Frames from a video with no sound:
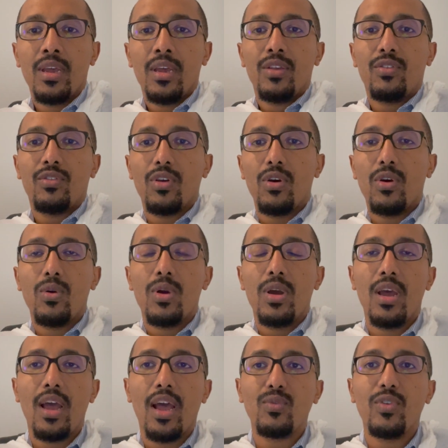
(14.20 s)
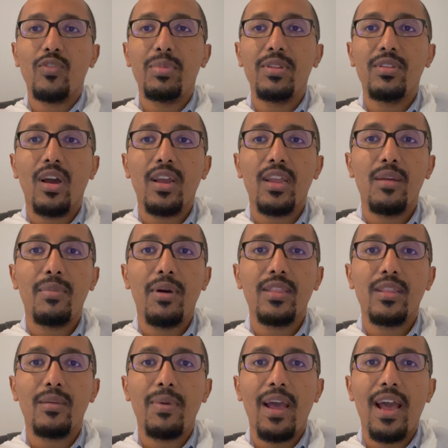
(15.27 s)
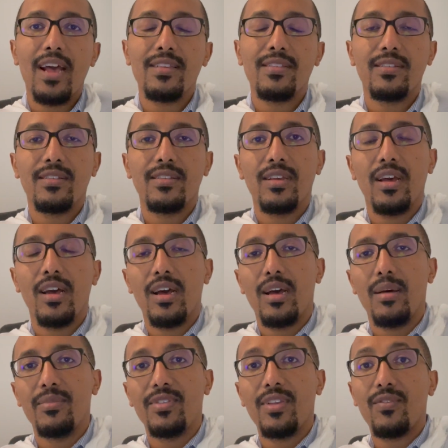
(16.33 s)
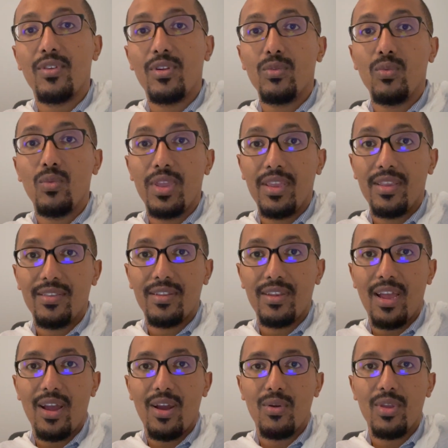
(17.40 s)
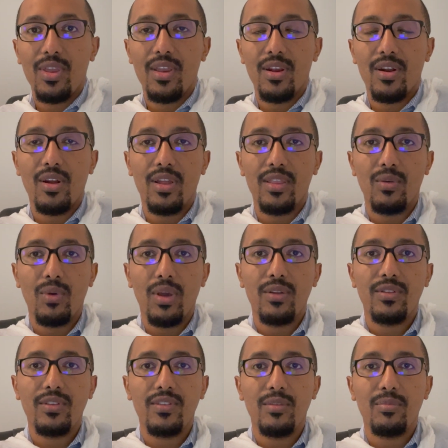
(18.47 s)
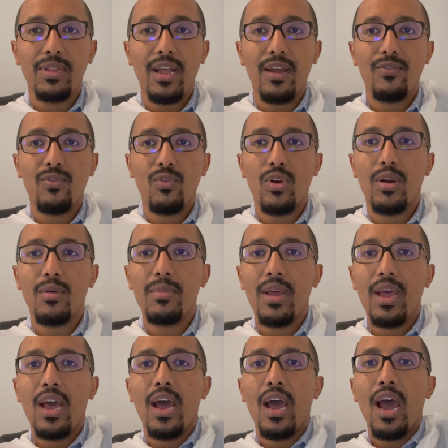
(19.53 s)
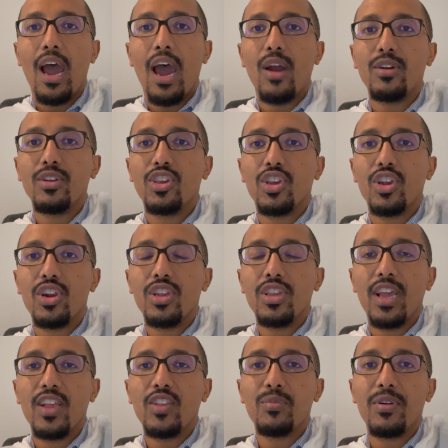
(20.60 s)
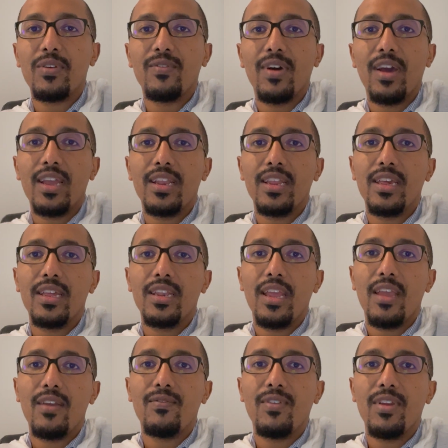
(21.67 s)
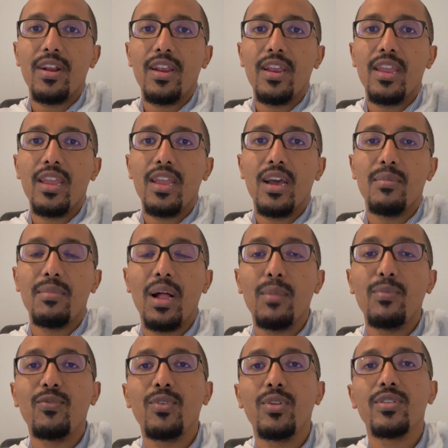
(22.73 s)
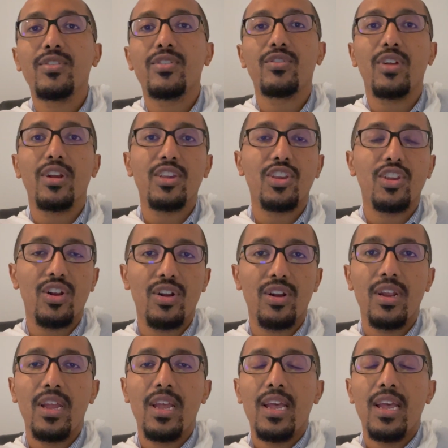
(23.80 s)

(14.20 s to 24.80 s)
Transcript: So as we've been talking about the past several weeks now here on the YOTC platform, our church has provided a very helpful structure